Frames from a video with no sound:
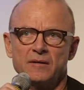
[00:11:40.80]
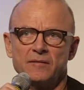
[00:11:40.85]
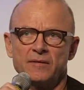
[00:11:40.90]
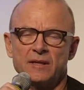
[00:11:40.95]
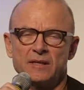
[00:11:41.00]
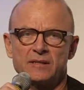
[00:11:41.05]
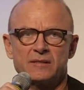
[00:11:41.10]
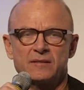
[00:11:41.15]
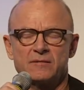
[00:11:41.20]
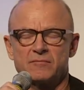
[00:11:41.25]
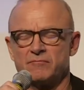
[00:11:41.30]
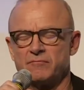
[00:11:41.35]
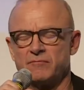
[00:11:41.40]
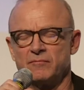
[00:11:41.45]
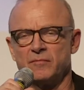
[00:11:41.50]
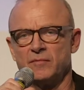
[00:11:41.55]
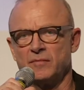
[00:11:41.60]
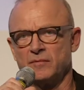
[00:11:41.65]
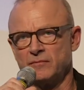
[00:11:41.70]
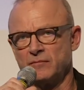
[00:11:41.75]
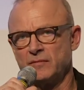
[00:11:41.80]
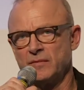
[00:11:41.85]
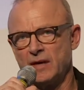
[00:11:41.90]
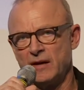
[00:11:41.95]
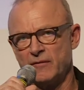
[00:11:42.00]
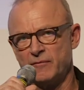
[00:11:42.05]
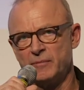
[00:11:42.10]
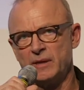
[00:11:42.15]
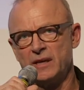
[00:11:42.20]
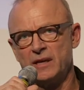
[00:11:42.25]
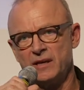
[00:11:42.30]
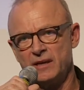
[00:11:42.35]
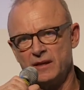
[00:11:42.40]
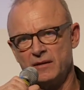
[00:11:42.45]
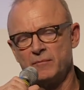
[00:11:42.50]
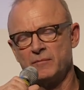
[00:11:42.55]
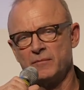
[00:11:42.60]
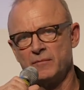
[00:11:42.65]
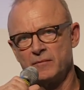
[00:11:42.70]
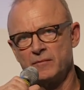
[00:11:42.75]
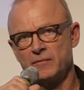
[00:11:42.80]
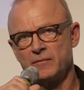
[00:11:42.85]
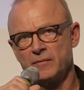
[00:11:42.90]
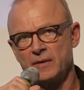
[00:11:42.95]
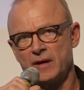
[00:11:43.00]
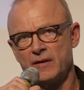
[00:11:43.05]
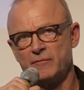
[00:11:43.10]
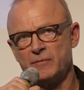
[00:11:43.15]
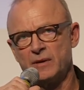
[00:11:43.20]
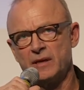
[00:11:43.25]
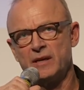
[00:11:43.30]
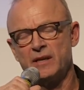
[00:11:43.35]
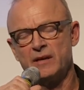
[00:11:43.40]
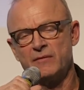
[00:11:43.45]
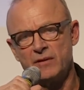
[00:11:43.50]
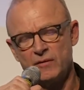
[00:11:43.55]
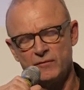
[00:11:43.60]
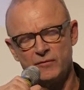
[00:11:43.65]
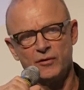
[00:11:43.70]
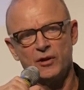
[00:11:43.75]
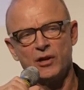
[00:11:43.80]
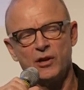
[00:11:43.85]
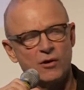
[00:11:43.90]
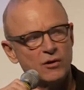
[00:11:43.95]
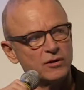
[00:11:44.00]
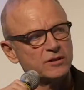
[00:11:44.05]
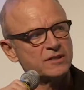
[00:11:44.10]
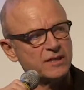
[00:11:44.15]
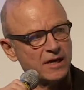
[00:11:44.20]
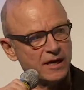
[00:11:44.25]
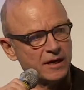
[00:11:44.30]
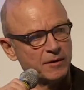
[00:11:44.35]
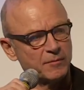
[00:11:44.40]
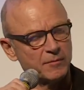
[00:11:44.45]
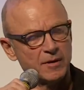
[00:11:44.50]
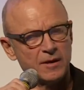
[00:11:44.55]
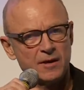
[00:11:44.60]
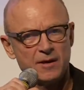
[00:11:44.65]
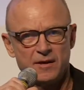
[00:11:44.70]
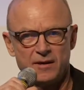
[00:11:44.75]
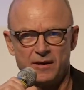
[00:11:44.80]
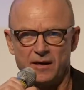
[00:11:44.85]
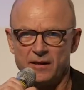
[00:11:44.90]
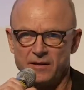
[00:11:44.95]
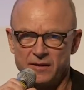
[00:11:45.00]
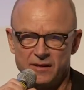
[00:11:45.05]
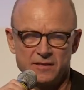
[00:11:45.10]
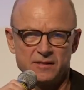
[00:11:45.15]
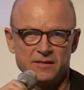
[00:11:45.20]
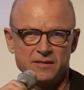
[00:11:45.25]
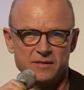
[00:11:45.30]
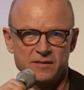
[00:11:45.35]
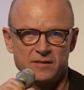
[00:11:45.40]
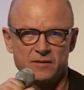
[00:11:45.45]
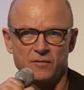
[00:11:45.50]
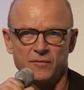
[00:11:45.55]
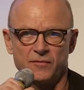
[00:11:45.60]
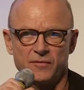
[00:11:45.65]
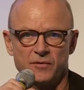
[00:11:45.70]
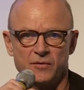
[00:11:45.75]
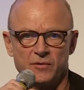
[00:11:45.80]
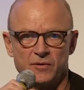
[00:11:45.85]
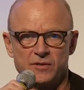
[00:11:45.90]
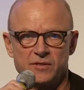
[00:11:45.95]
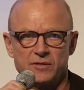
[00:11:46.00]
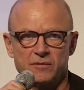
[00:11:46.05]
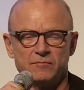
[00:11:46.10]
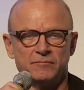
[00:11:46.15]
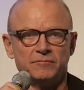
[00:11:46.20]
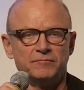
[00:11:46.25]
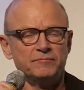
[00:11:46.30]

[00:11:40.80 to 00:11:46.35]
that's have been living for a long time. And this is, of course,